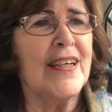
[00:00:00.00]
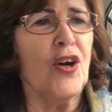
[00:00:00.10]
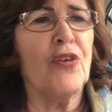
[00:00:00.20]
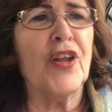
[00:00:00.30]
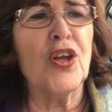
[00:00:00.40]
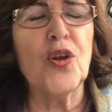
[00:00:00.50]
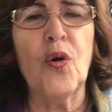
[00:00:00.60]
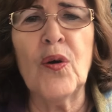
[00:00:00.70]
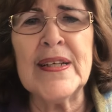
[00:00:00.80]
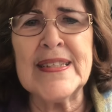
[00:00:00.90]
or the
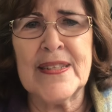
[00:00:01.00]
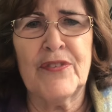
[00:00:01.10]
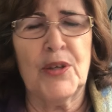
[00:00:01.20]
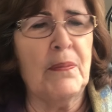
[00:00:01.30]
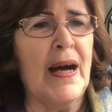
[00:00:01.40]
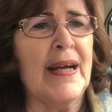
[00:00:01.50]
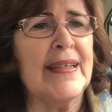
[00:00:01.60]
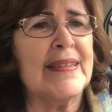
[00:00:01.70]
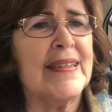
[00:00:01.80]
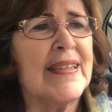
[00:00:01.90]
loins of your
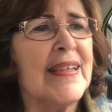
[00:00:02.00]
mind.